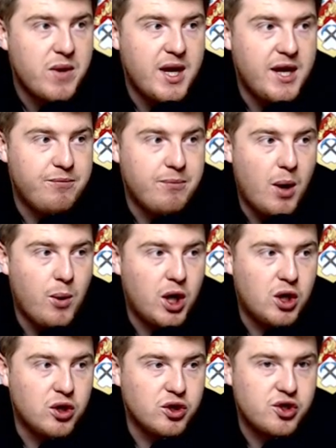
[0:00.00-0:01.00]
if Mowatt
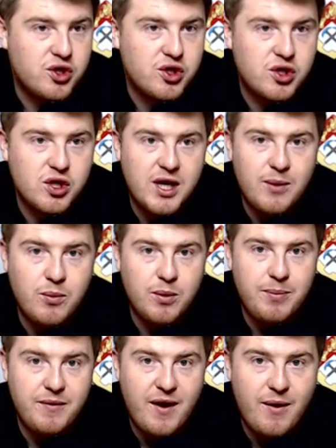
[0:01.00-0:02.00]
goes, it will
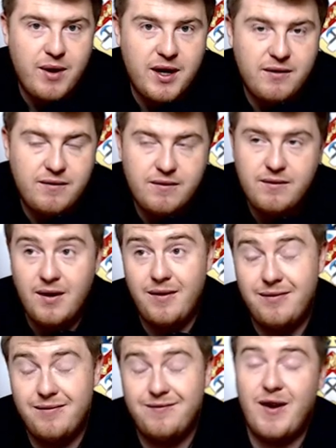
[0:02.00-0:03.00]
be very,
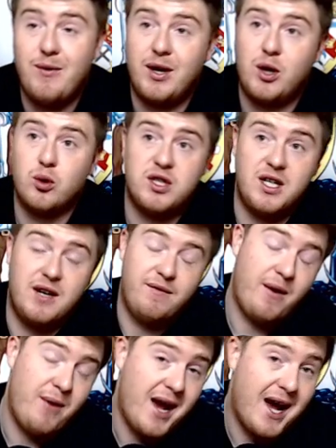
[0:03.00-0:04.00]
very gutting and
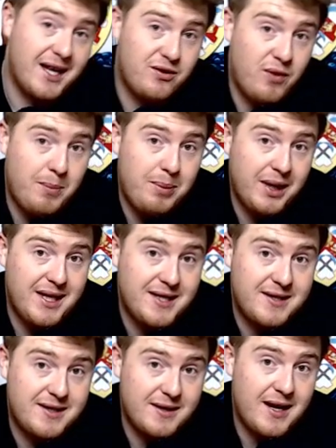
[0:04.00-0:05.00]
very hard to
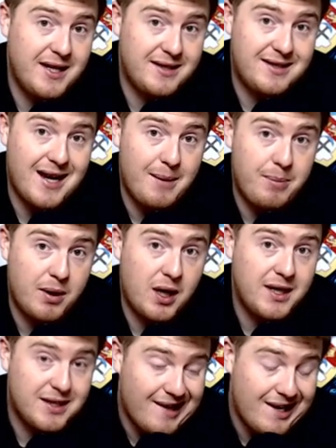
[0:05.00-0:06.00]
replace his type of
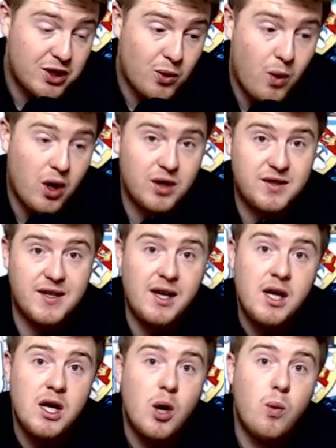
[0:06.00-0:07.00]
his, his quality,
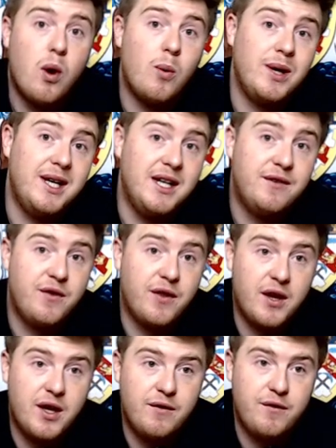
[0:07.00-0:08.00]
what we need for
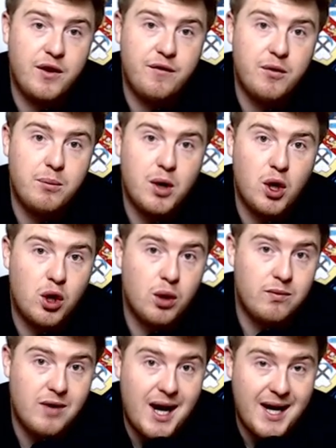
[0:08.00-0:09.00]
the for the football
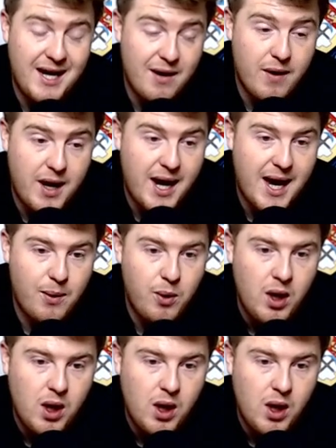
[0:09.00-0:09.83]
club right here and now.